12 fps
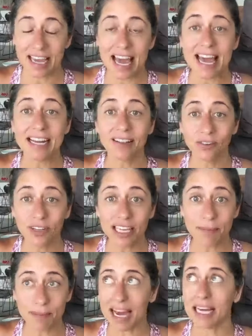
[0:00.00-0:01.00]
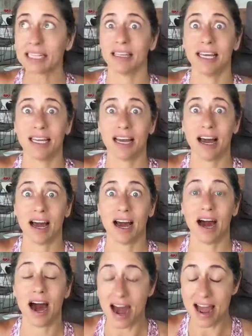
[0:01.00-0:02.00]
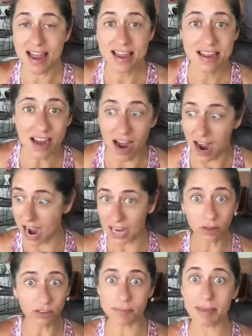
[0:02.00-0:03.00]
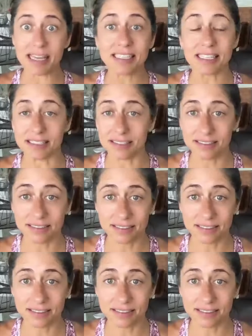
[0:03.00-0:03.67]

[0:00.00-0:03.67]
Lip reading: And looking back, like I looked amazing,